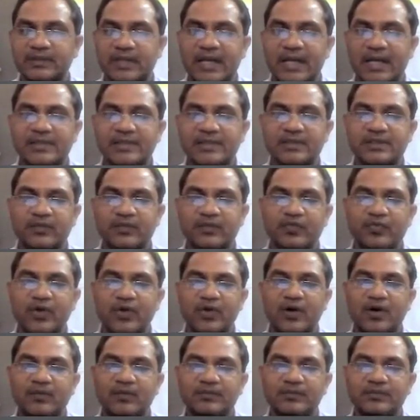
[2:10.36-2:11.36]
has the
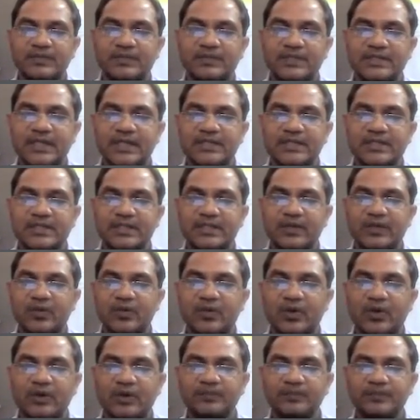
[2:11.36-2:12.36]
form z is
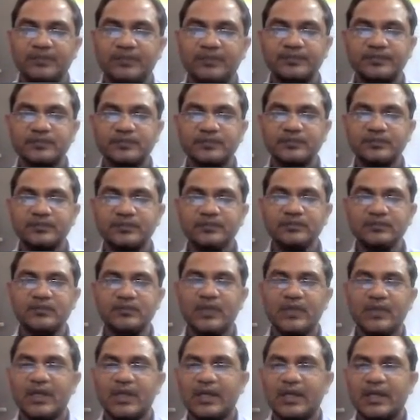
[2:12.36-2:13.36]
equal
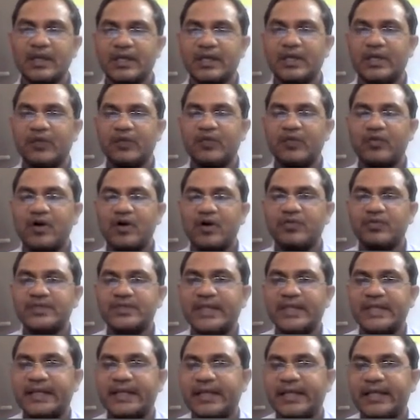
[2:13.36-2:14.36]
f of
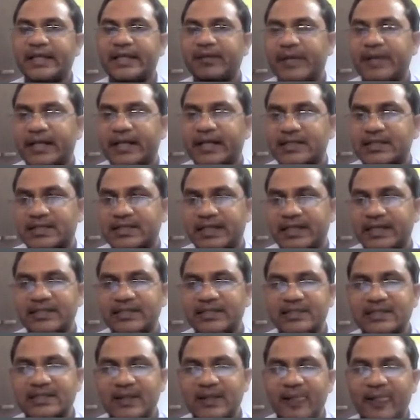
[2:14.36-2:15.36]
ct minus
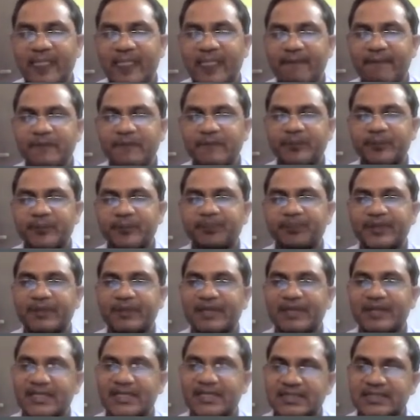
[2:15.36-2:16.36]
x
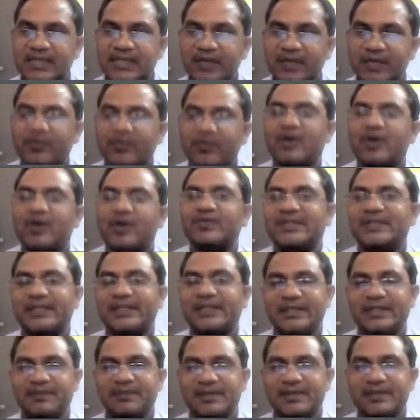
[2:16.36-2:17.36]
plus f of
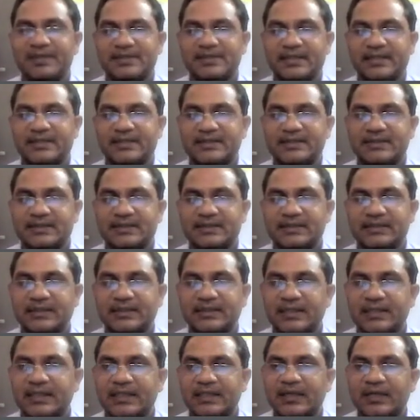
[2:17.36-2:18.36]
ct plus x.
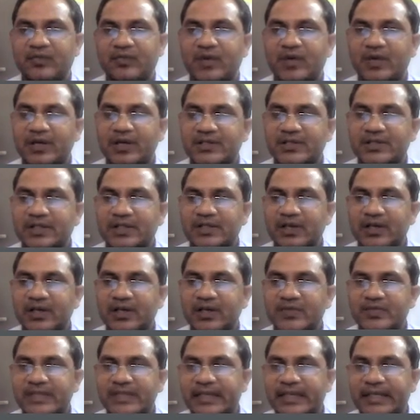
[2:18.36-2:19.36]
Function
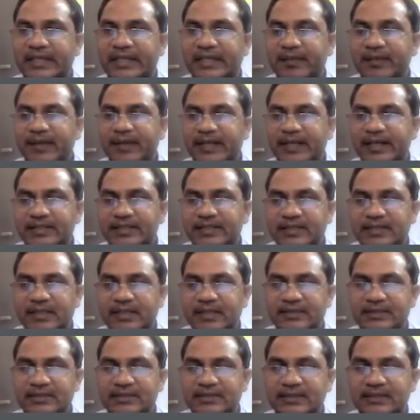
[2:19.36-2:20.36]
of ct minus
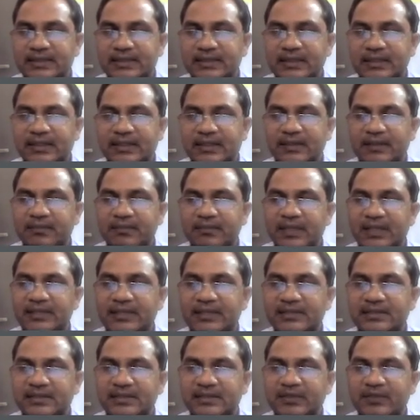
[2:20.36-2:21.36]
x
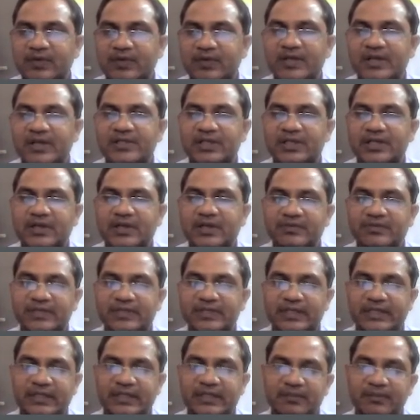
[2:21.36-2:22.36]
plus function of
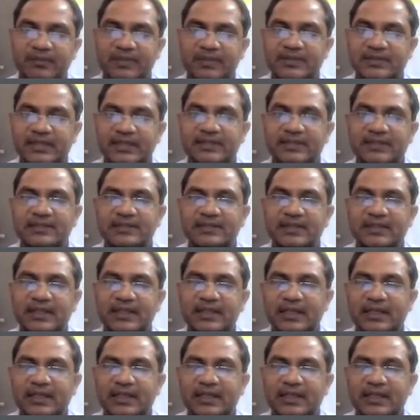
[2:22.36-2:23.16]
ct plus x.